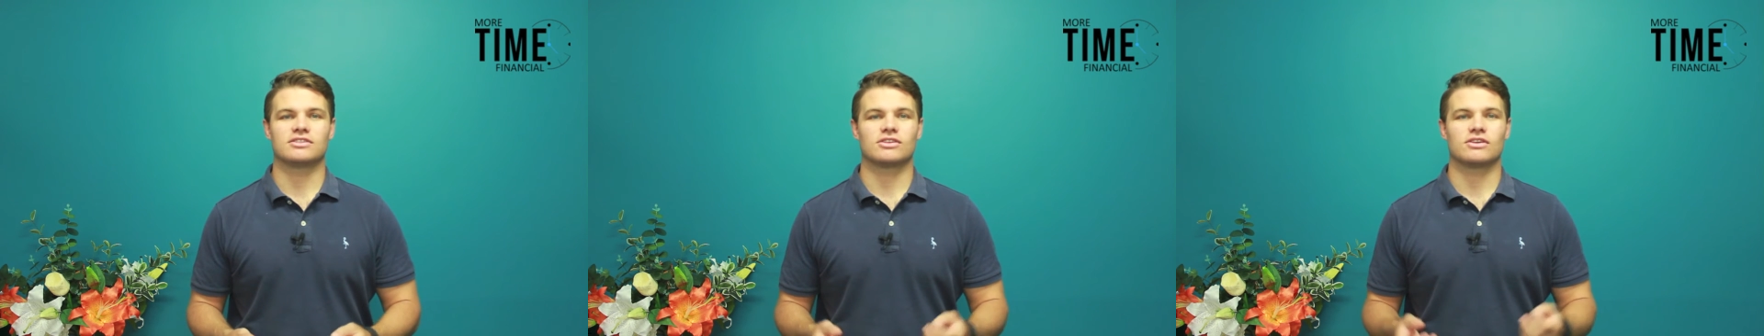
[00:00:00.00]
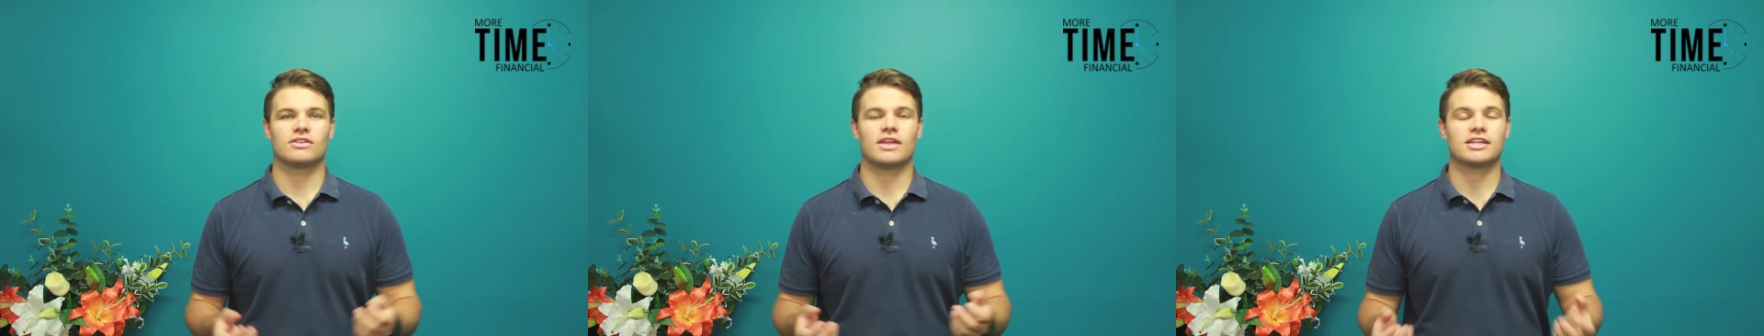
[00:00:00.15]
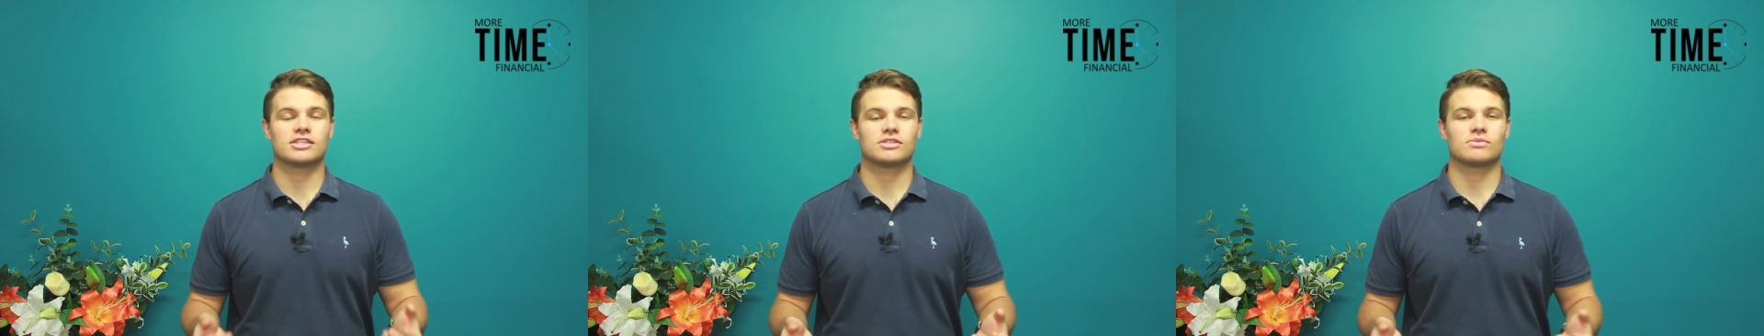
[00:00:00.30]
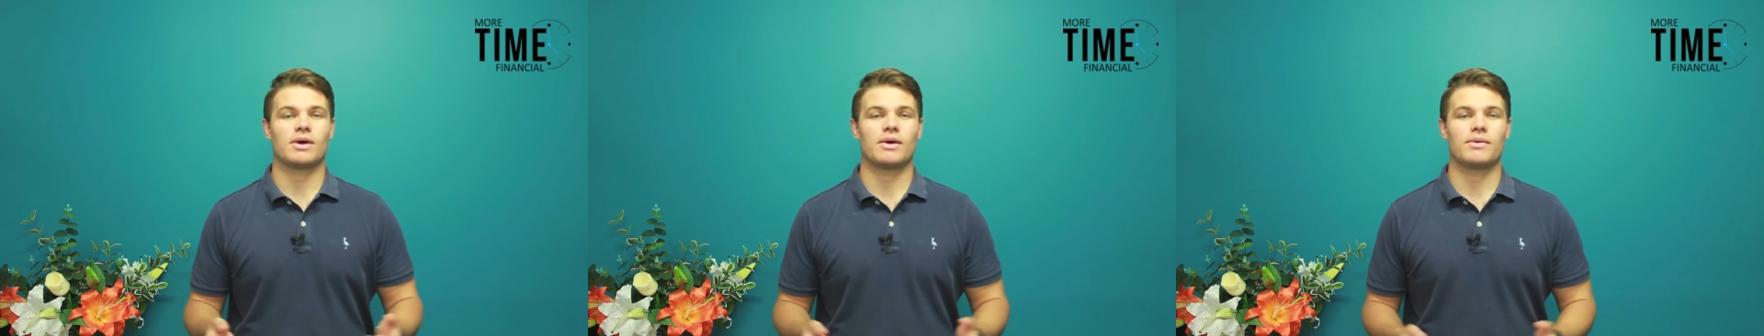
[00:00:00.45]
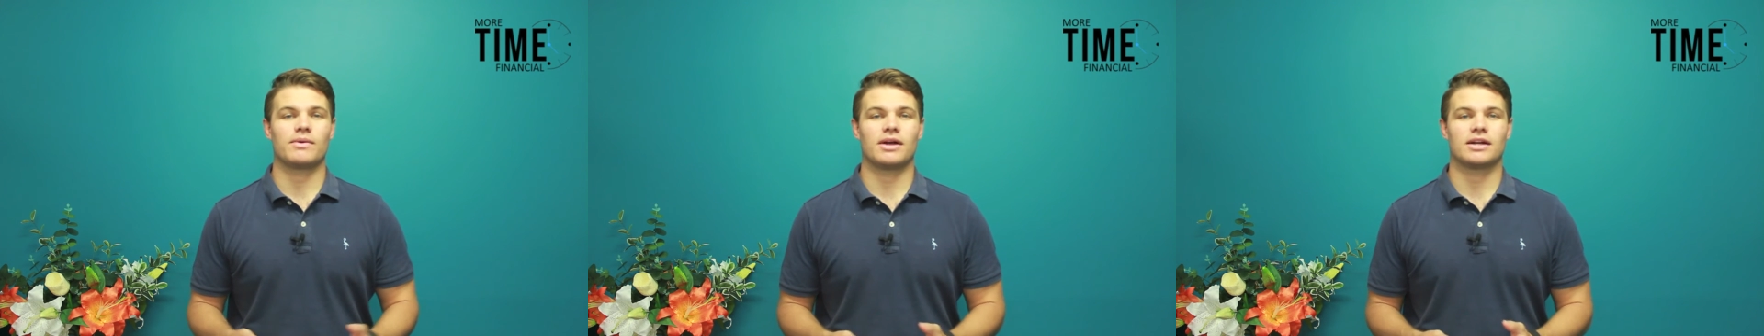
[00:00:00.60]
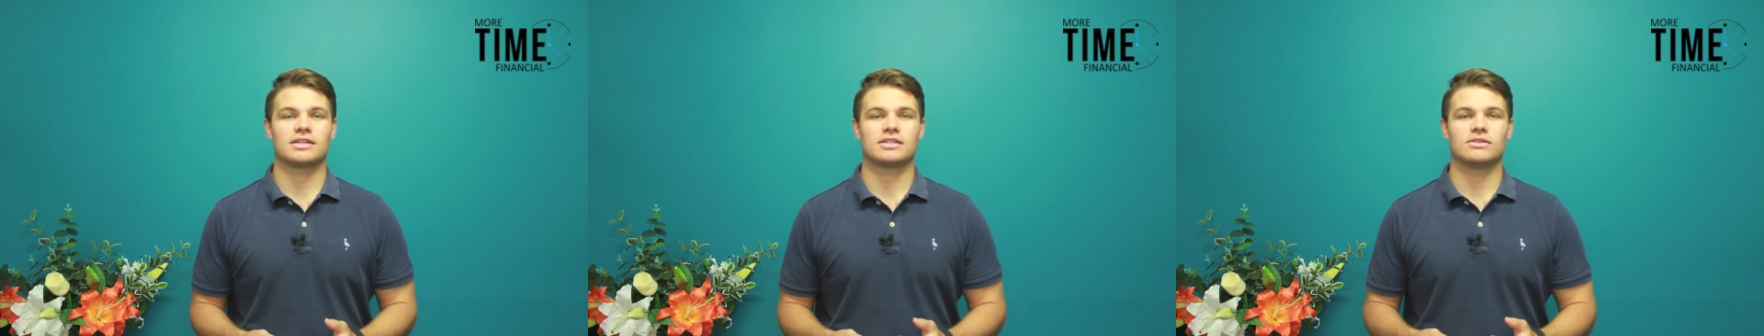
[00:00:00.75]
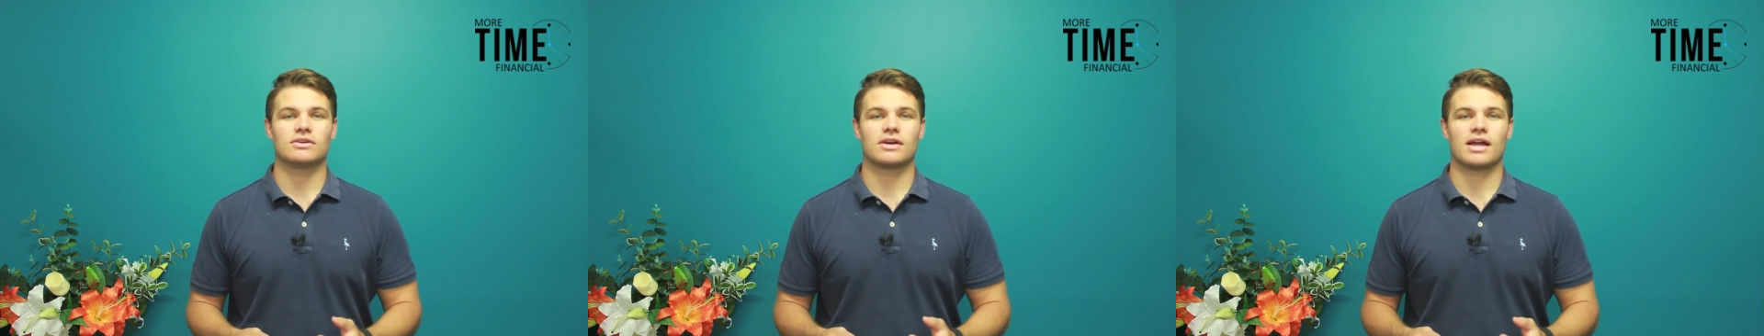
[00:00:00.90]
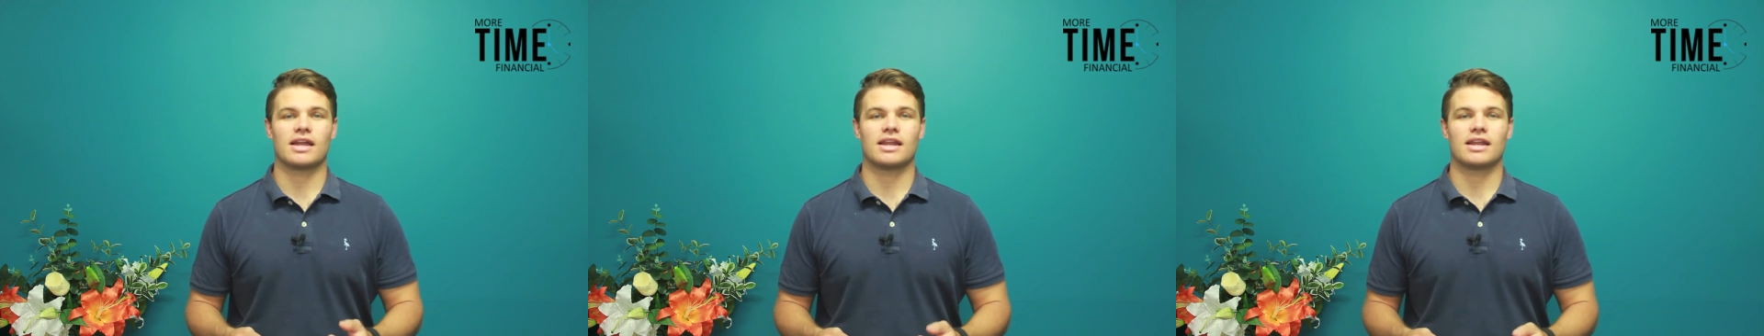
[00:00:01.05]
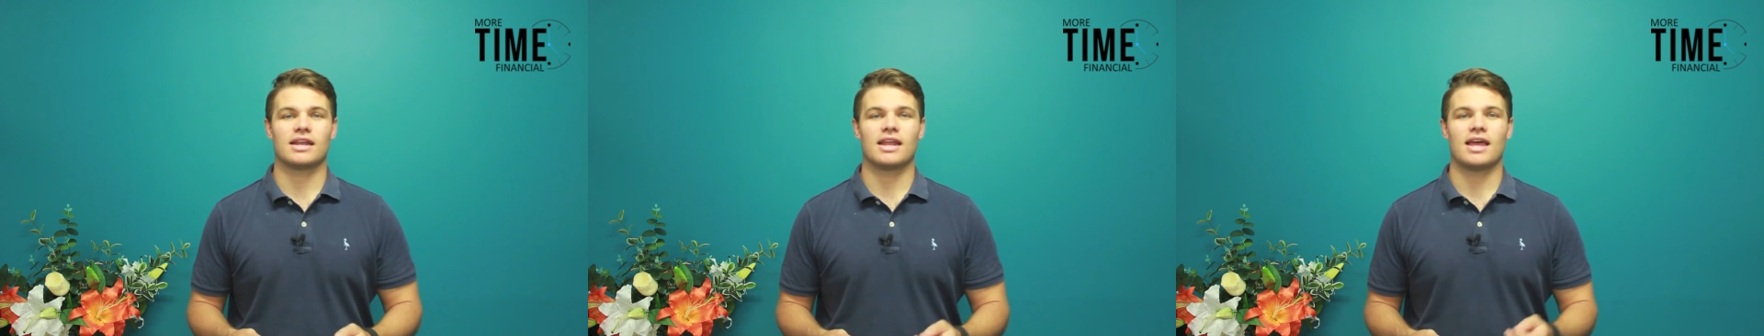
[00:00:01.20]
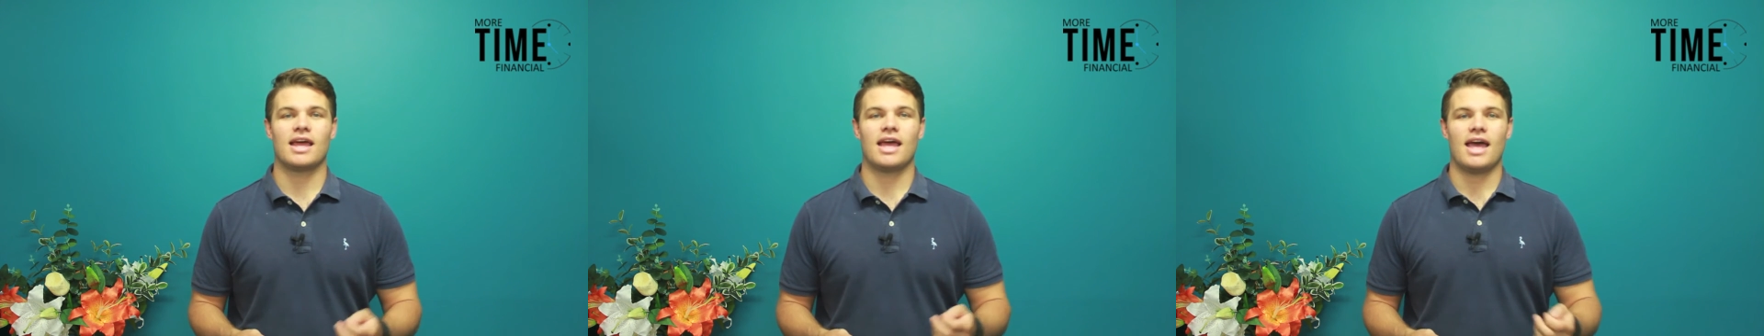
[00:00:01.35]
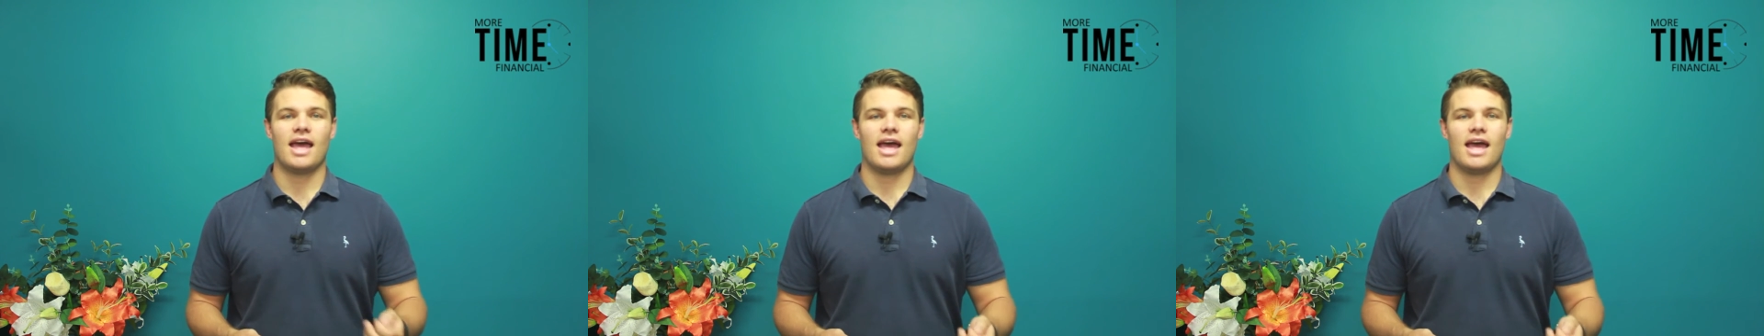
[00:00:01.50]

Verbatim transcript: So that's the way we like to look at it.